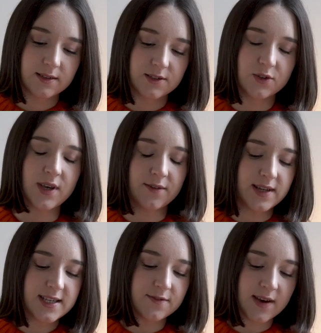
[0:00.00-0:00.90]
So yeah,
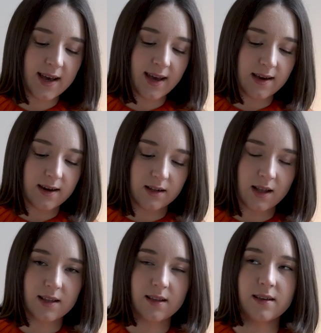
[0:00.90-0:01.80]
Vétiver
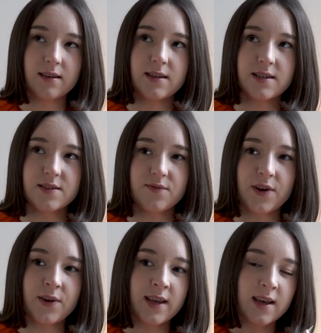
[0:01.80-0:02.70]
Ecarlate is
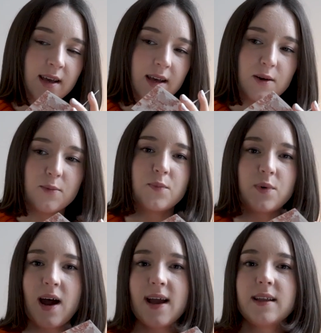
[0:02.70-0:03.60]
very
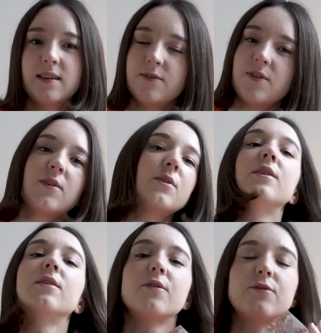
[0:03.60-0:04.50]
bright, very
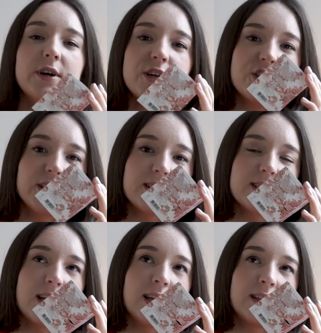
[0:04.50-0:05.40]
refreshing
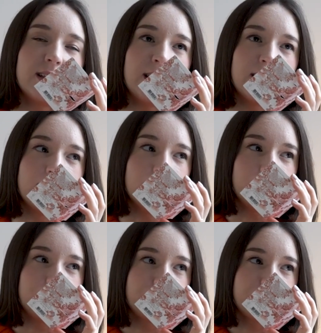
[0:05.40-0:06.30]
scent,
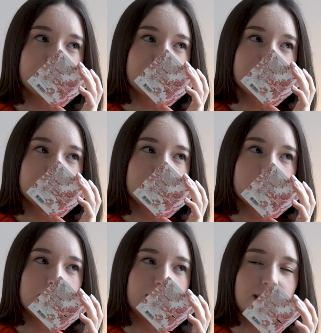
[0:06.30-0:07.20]
and
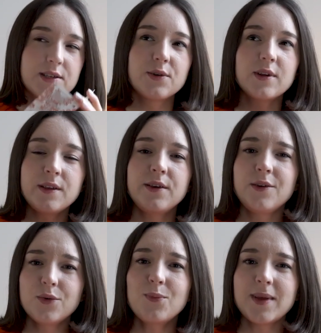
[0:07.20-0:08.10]
it's really
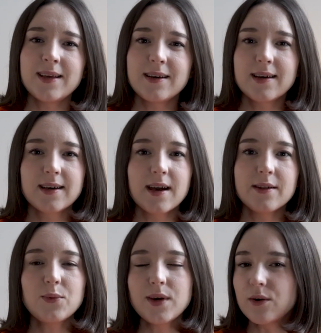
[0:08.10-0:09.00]
yummy.
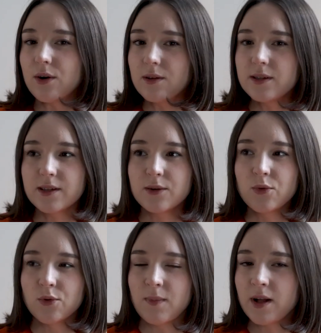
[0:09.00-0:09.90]
Can we call it a
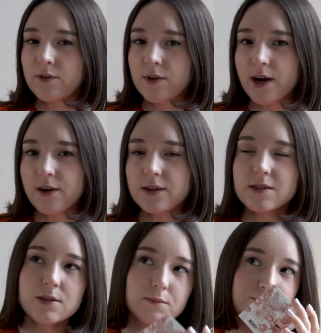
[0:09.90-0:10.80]
gourmand
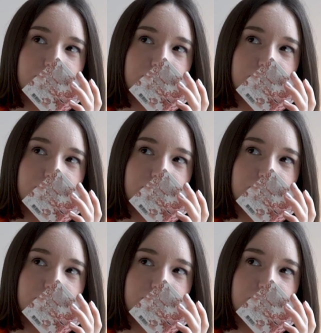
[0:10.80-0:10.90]
fragrance?